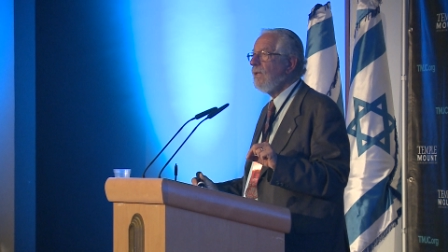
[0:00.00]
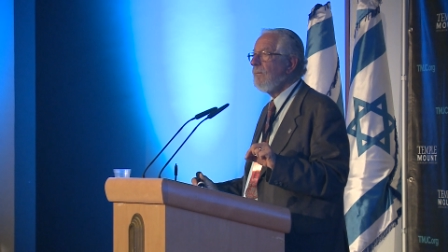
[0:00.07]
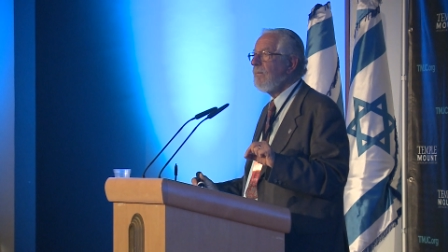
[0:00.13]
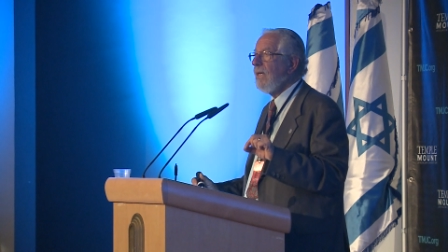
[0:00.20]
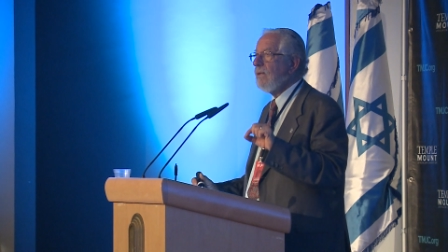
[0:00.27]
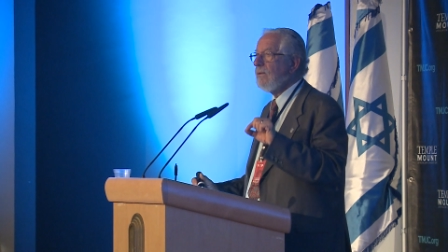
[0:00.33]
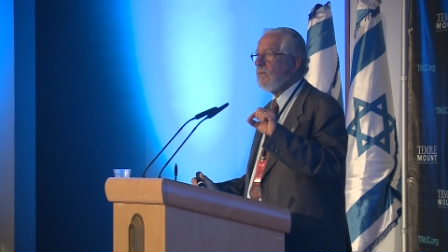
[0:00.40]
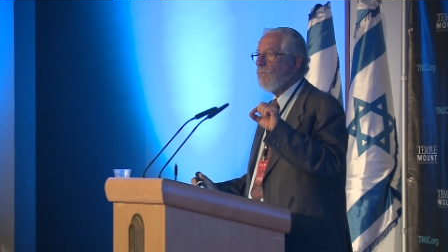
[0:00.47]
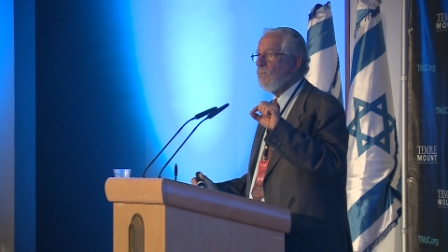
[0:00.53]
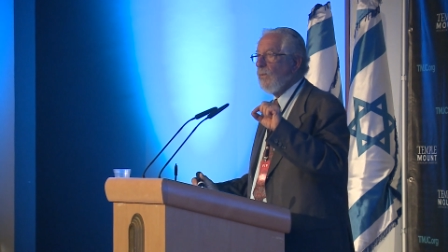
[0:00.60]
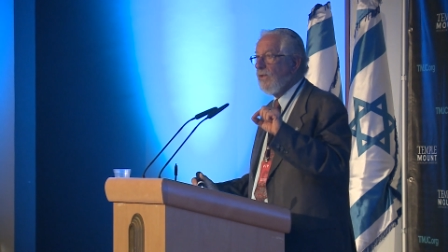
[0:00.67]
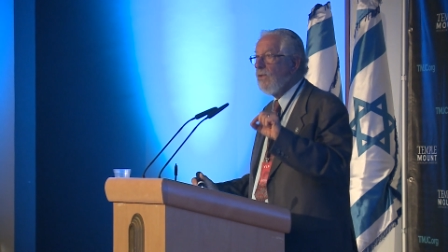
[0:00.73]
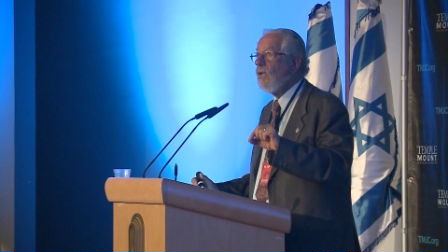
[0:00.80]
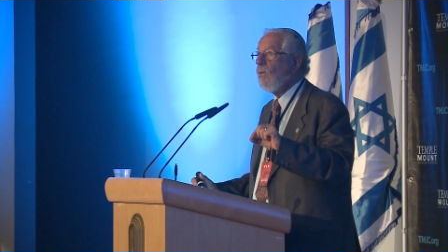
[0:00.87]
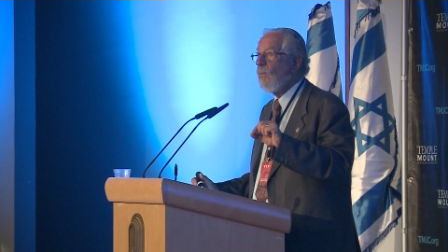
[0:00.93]
about
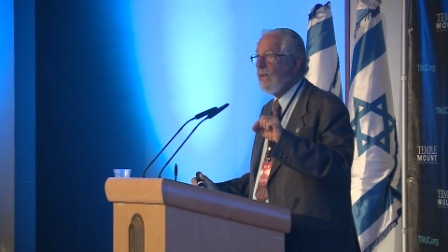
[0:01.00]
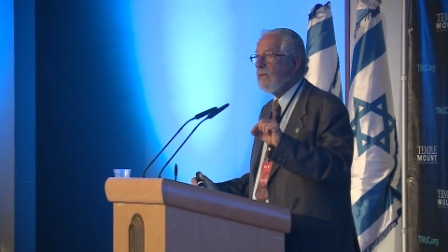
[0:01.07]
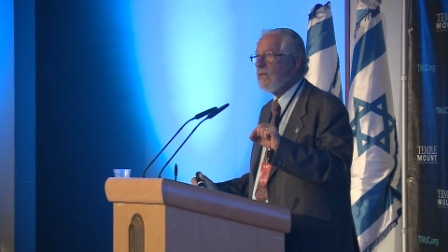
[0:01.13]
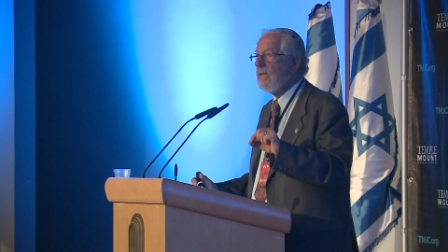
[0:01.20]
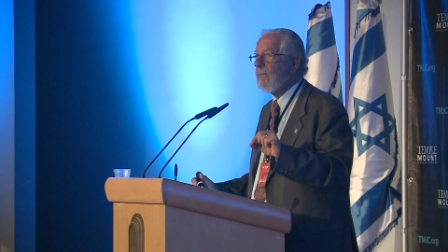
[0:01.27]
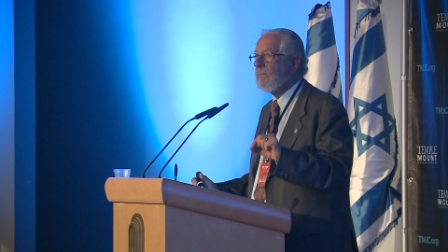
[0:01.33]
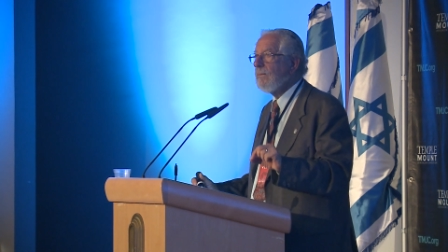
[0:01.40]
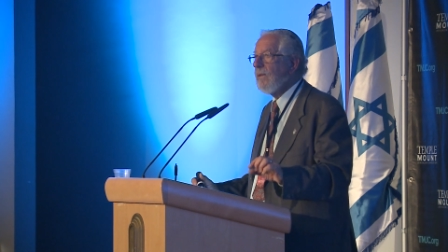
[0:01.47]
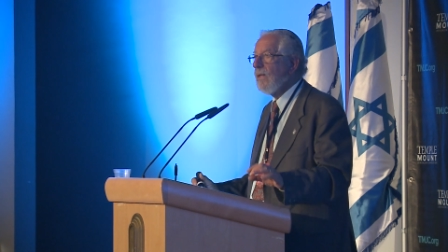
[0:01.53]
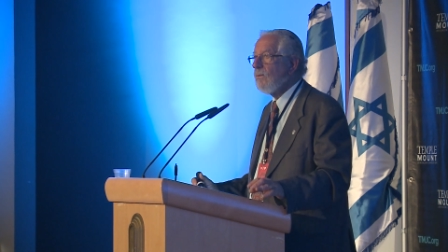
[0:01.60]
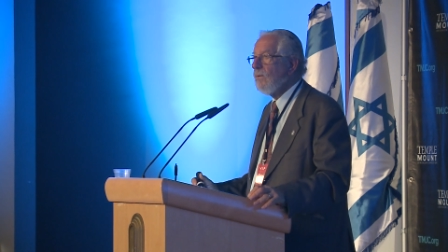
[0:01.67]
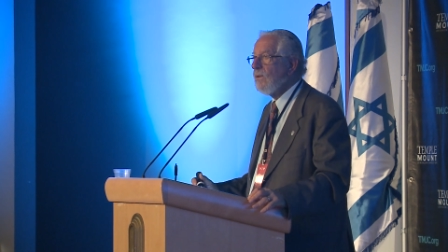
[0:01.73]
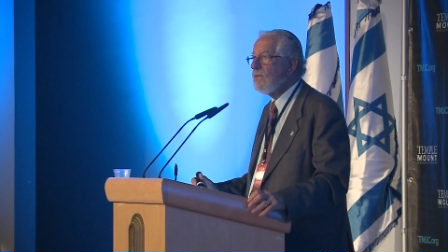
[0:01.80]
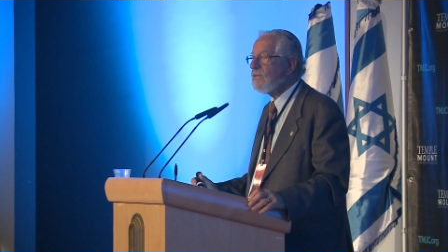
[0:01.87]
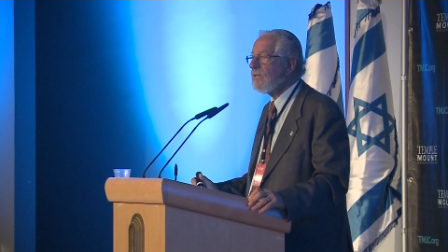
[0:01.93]
we know where the Temple Mount
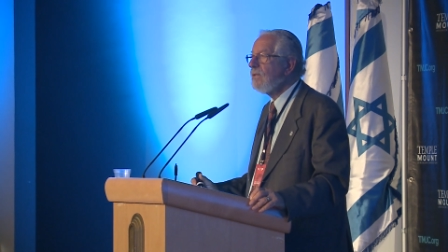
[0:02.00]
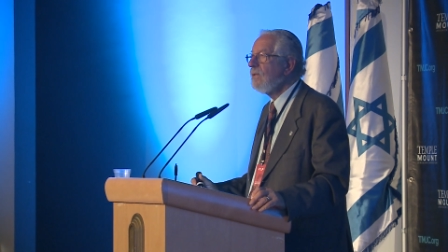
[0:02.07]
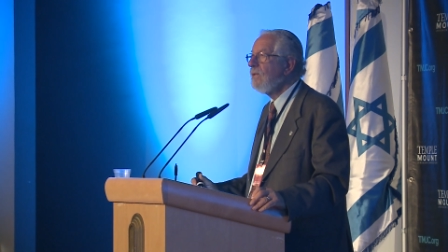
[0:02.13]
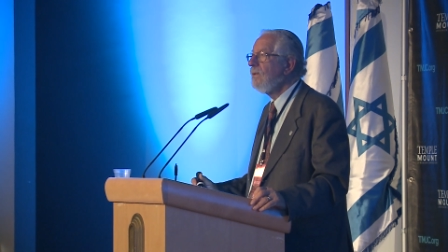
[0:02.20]
was.